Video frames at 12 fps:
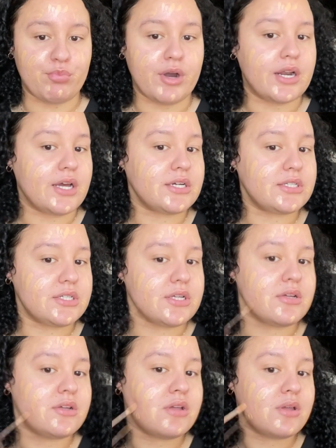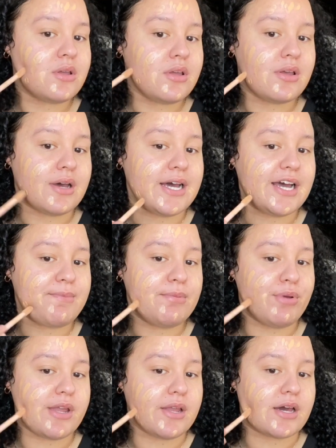product. I have been
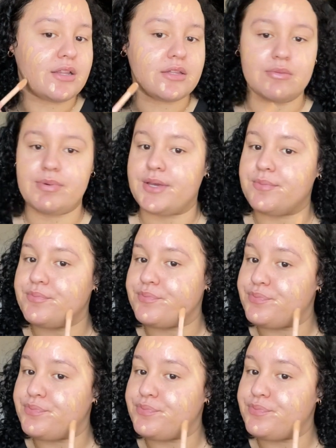breaking out a little bit.